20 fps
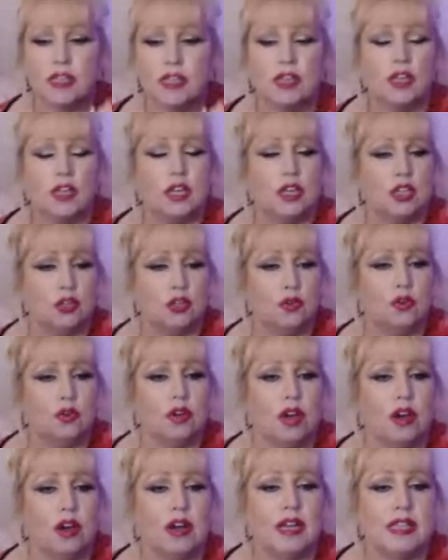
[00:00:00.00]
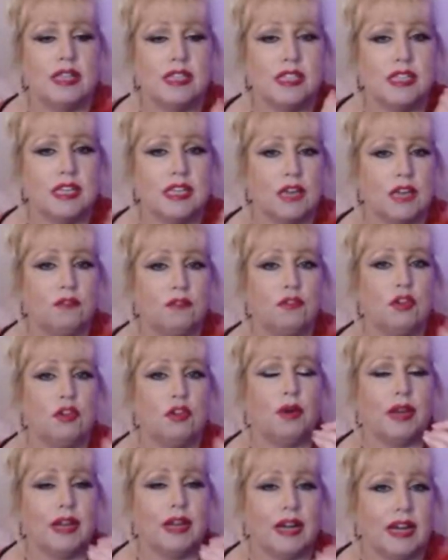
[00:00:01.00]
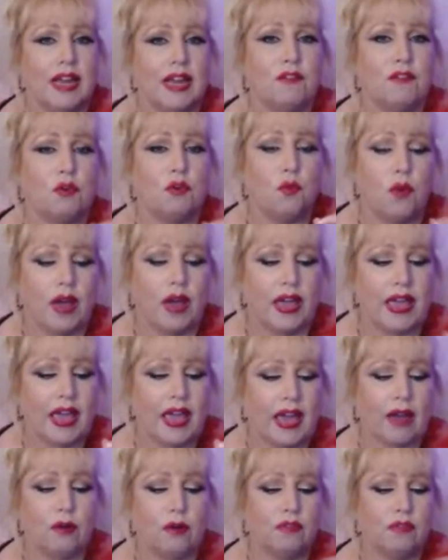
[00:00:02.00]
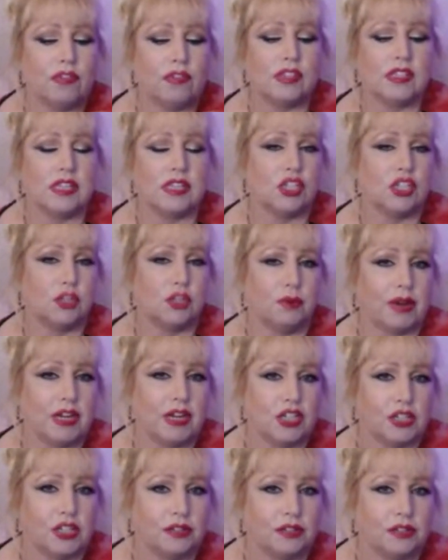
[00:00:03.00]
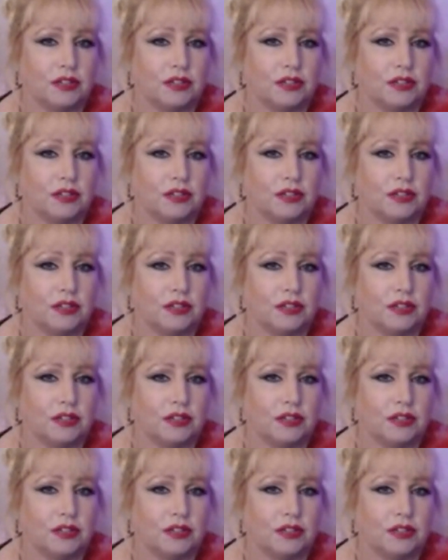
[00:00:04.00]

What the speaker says: your guides to give you a clever way out of the situation,